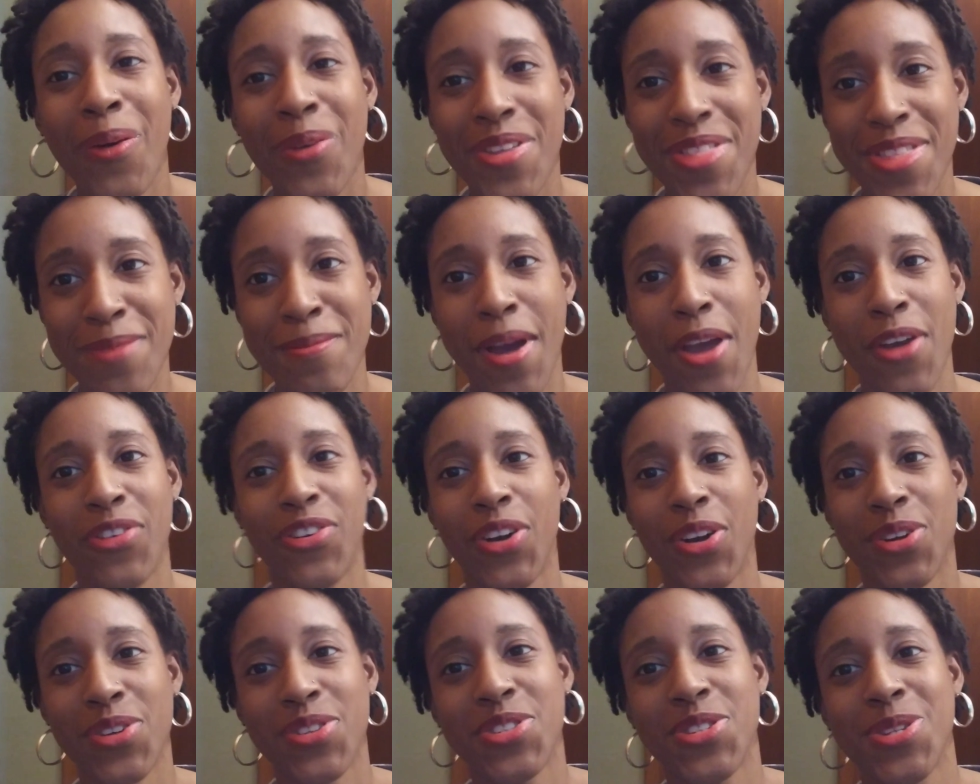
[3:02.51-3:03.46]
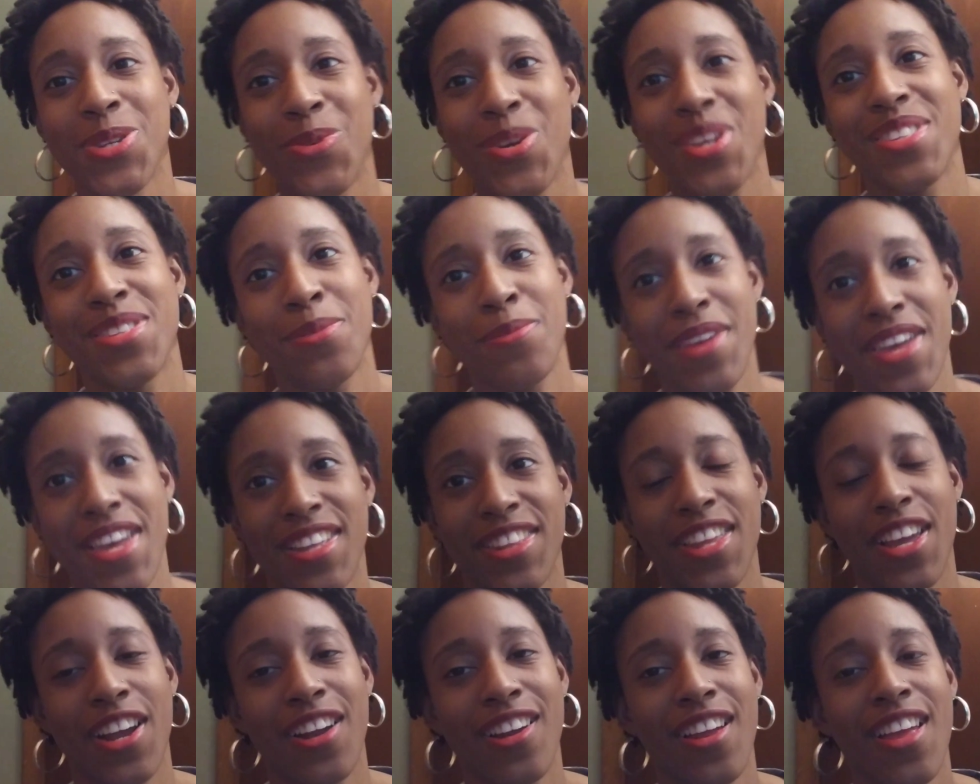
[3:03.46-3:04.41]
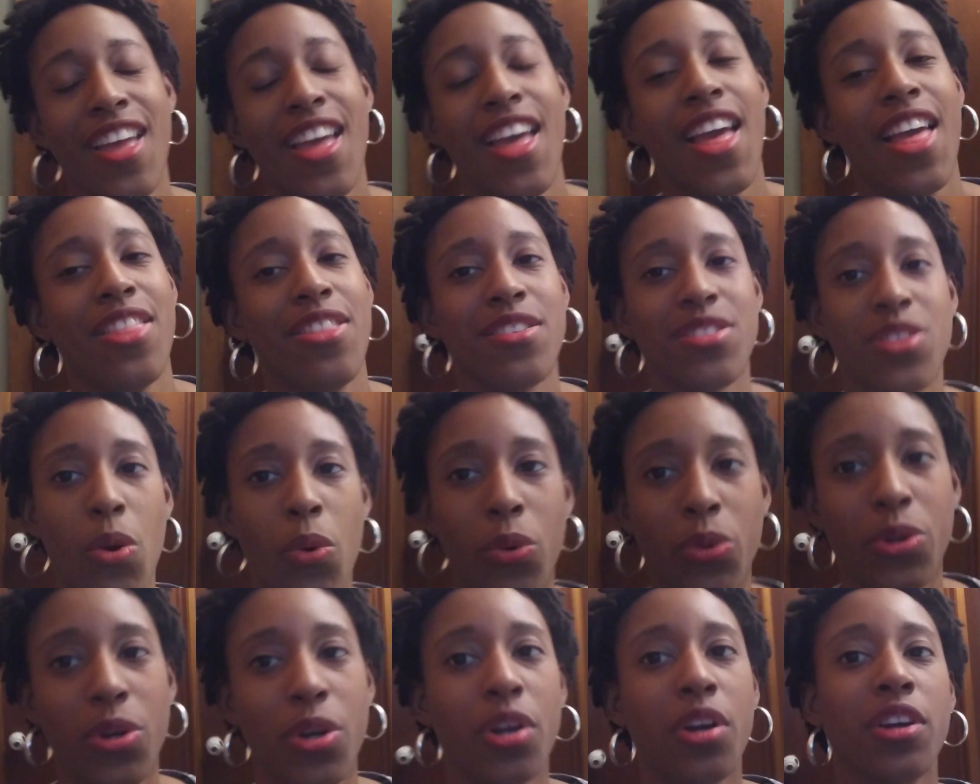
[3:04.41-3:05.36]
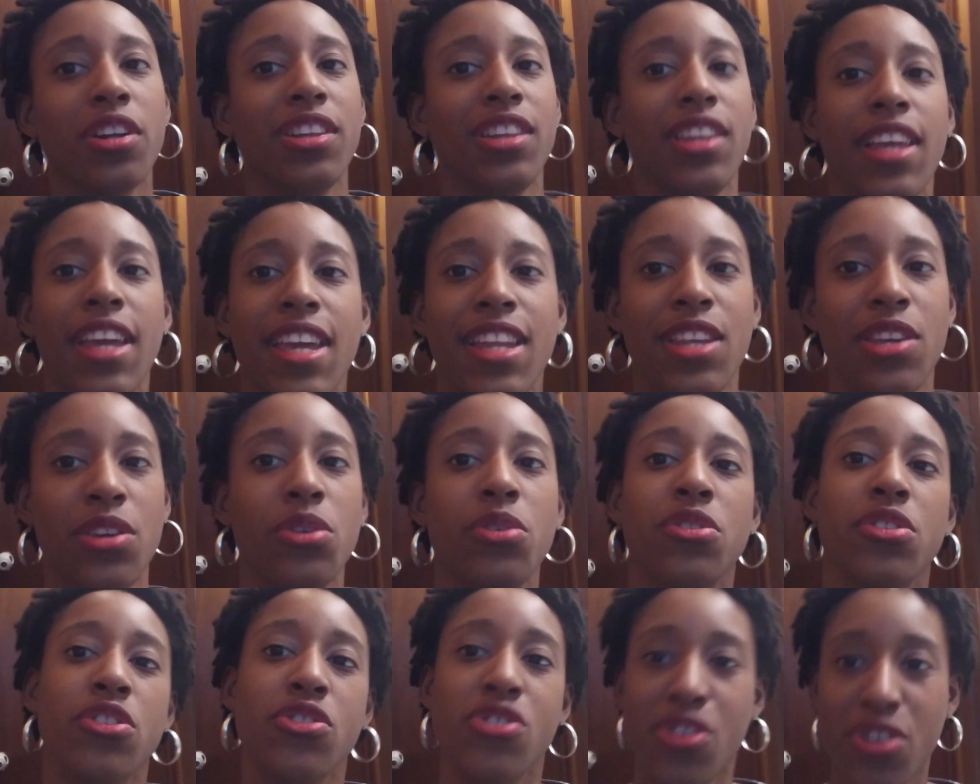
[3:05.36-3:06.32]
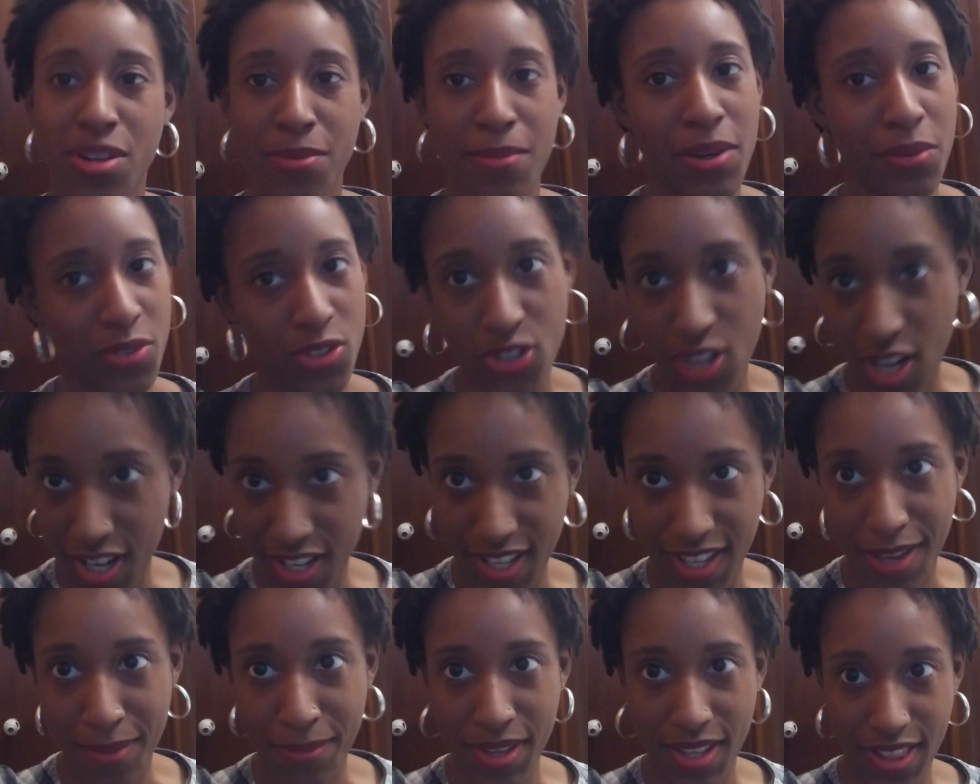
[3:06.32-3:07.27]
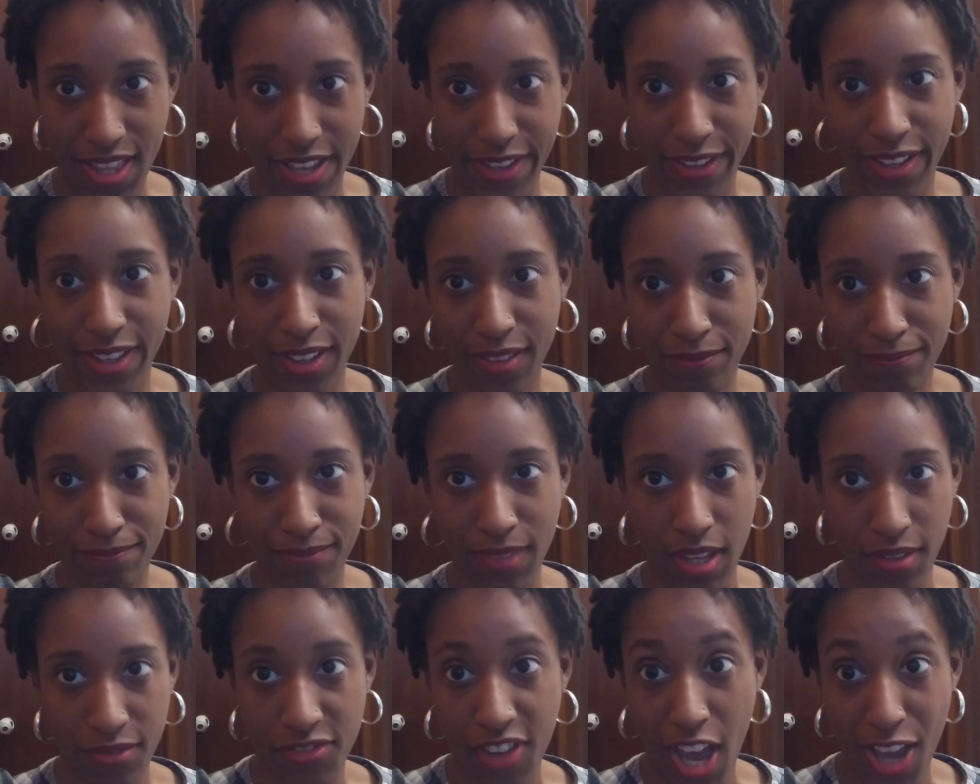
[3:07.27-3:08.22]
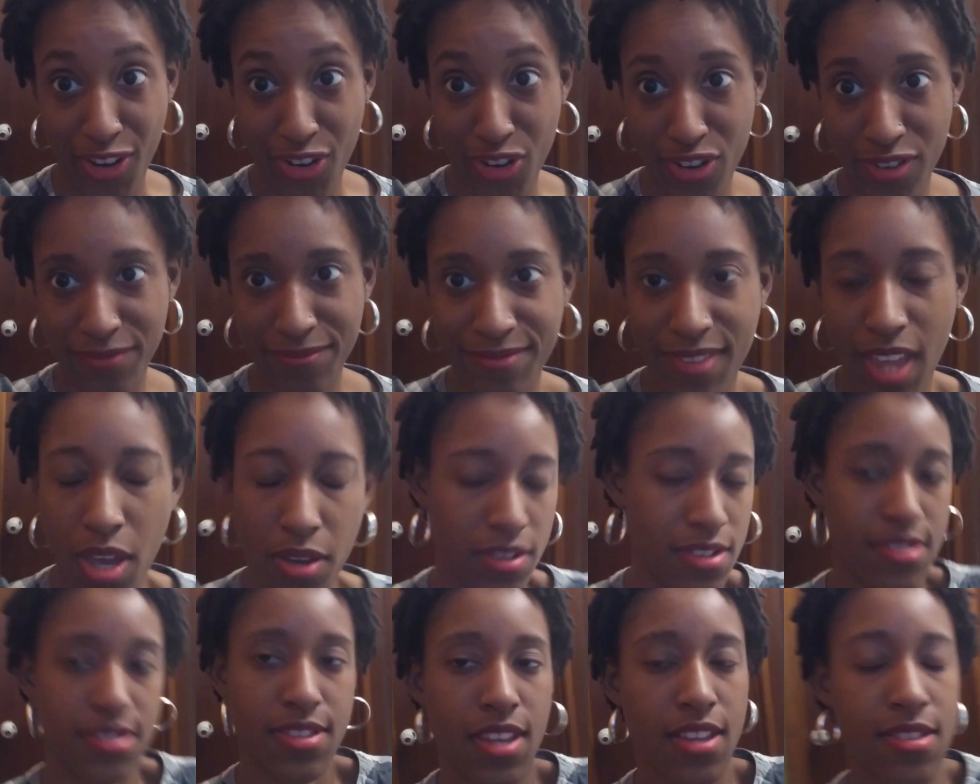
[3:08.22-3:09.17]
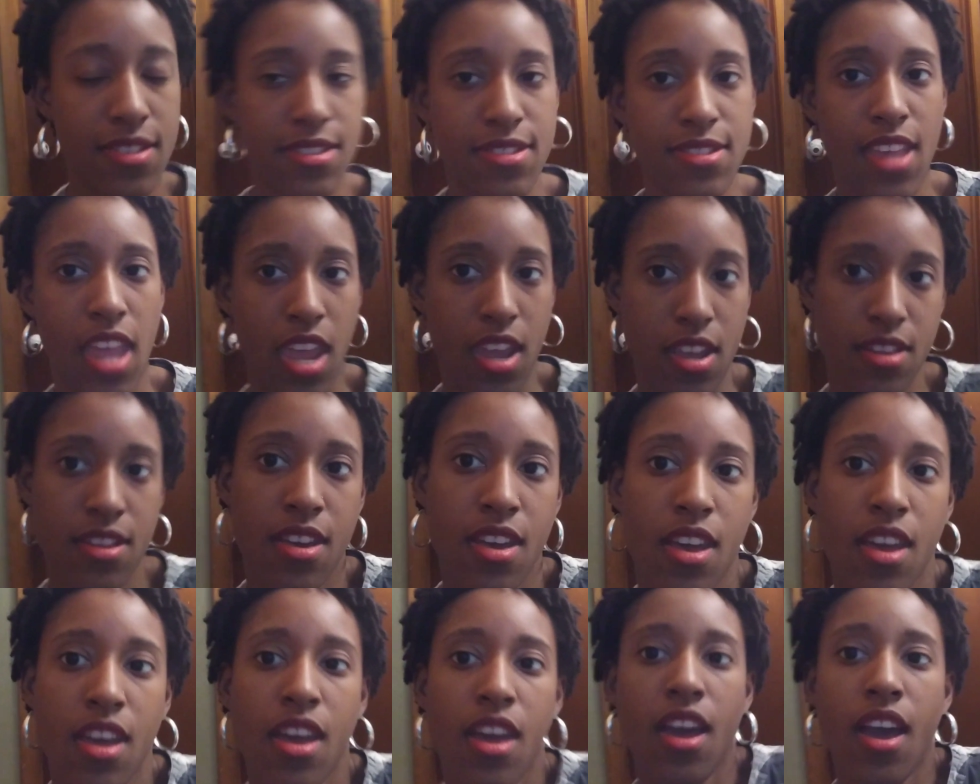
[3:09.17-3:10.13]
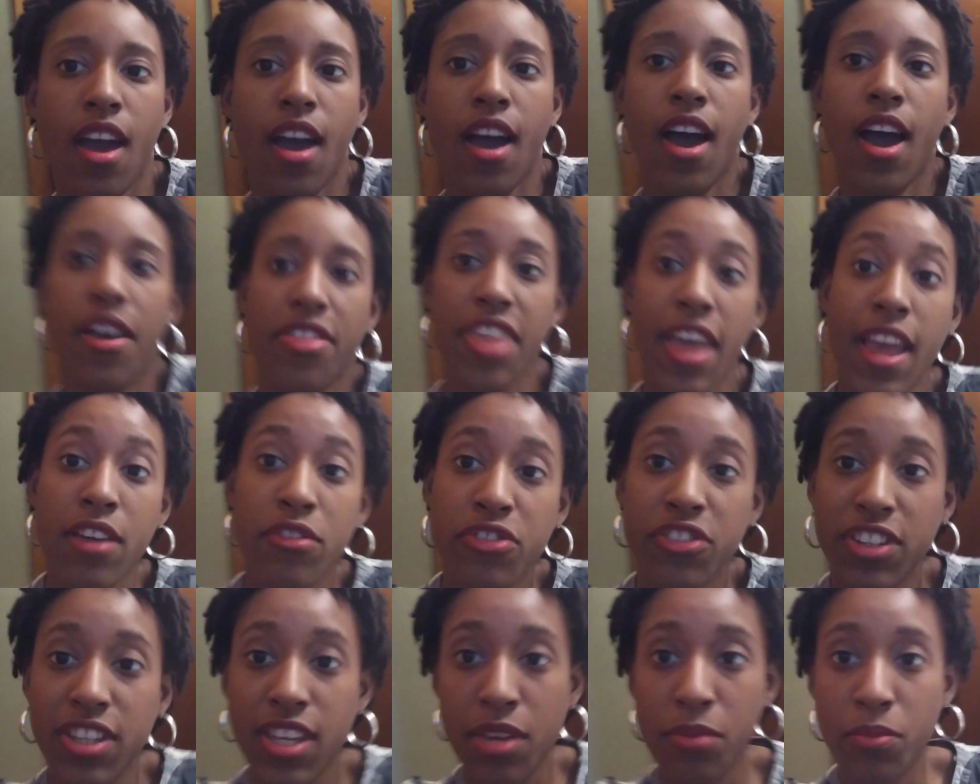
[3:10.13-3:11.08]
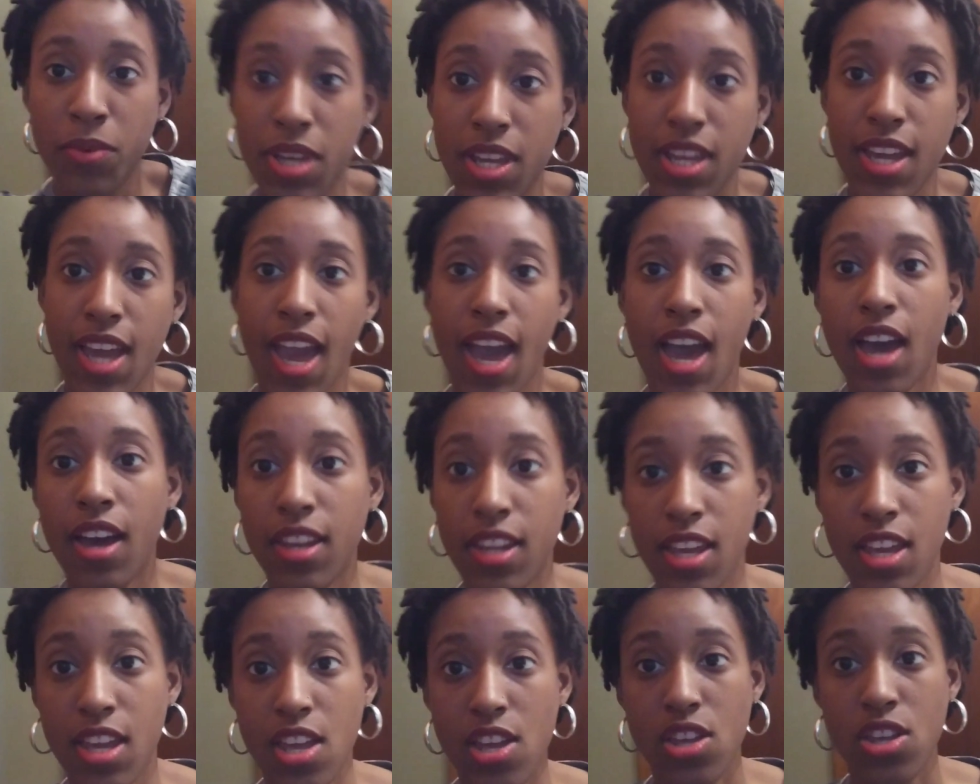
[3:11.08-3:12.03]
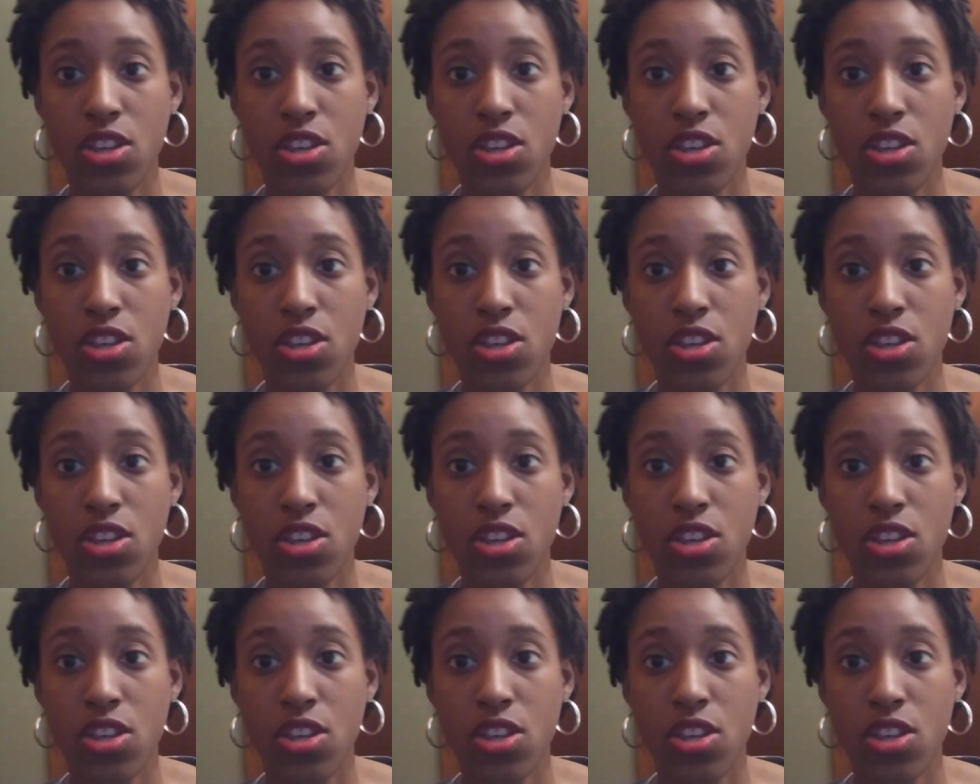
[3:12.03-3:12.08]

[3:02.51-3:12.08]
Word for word: within my first two weeks of being there, this older lady who's a journeyman was trying to get me like like fired. It was insane. Thankfully, we had a.